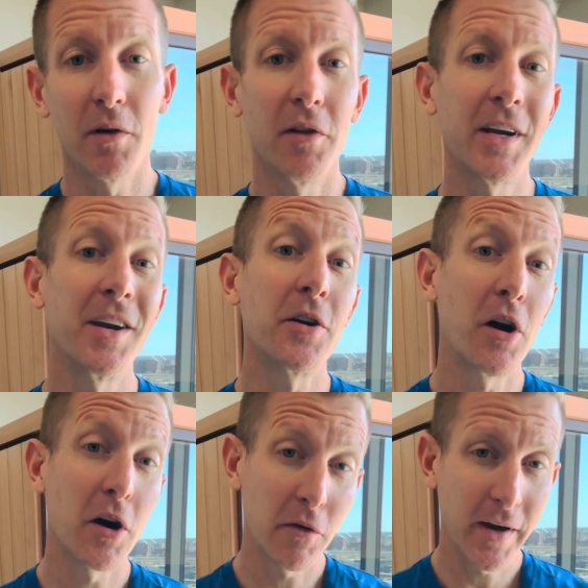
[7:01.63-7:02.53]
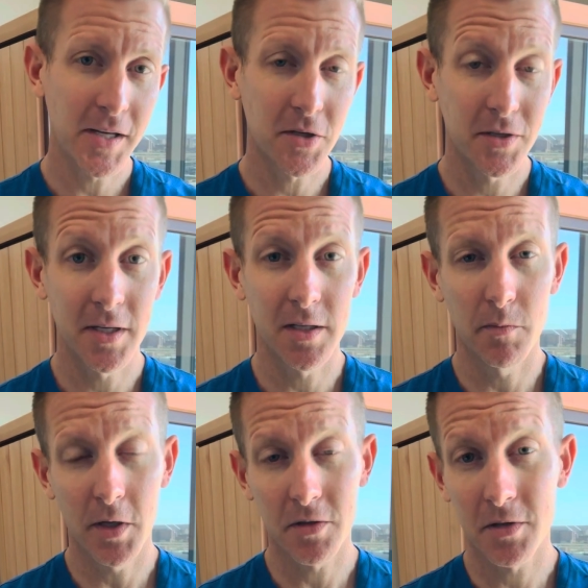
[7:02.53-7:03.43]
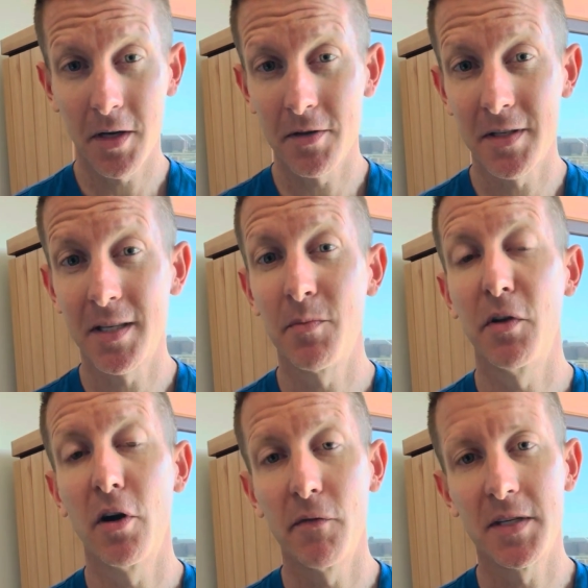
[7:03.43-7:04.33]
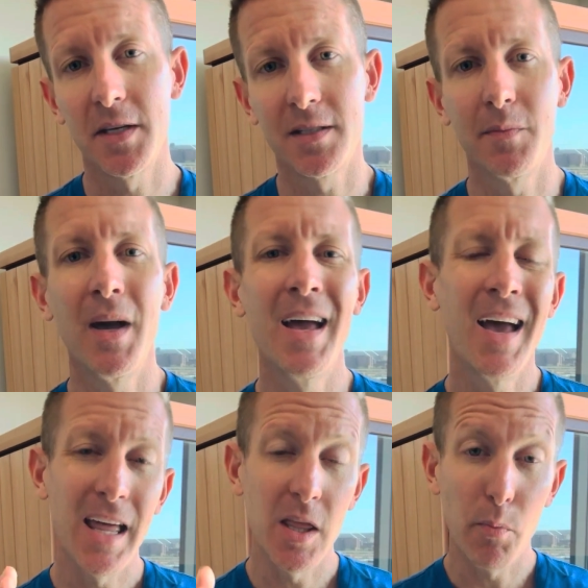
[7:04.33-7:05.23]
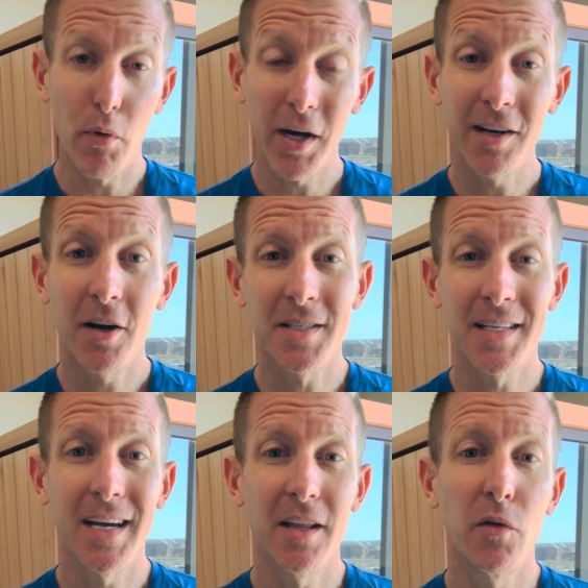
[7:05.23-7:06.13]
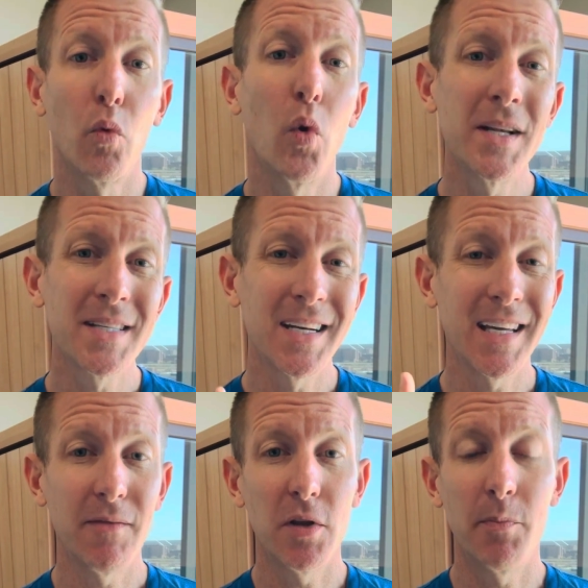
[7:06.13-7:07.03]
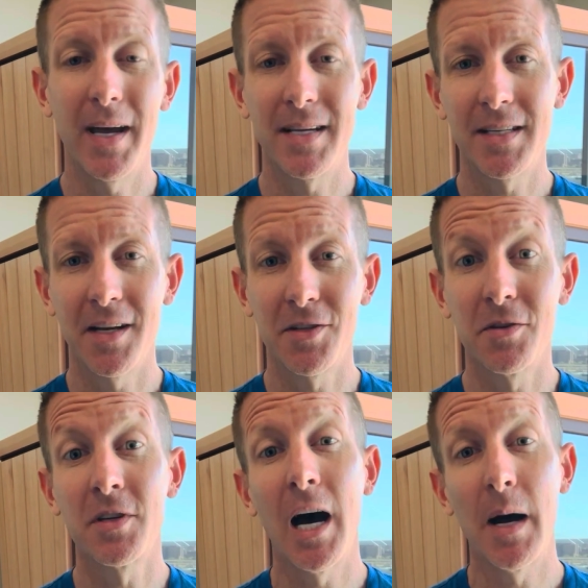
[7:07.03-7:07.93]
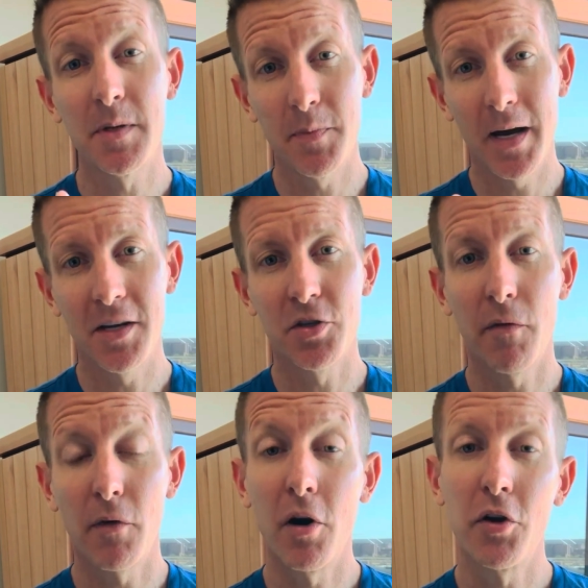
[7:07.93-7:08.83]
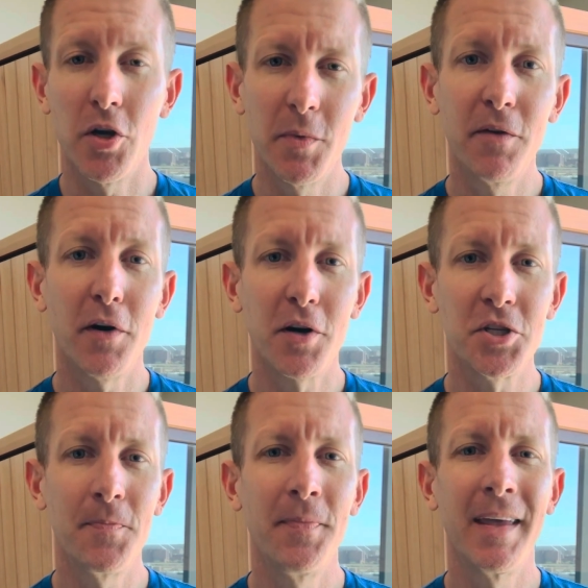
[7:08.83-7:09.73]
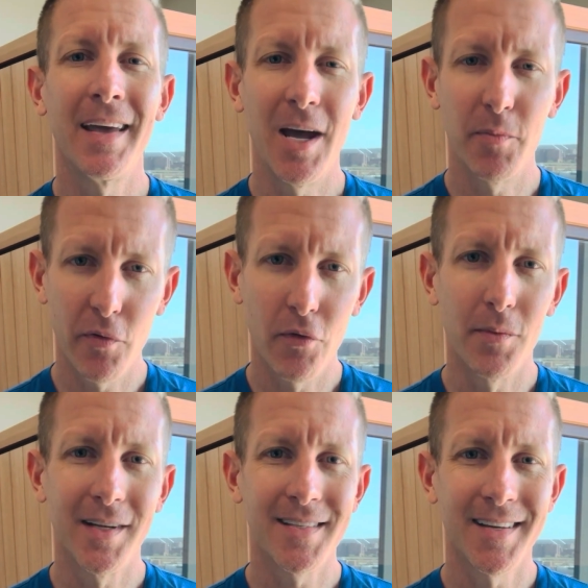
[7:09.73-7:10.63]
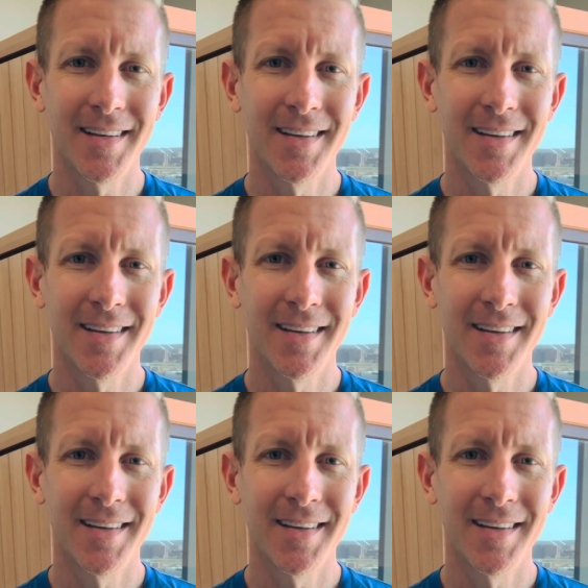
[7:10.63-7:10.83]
and looking at your cardiovascular system, musculoskeletal system, the nervous system, and then bringing it all together, what's going to give you the best answer to optimize your overall human function and performance.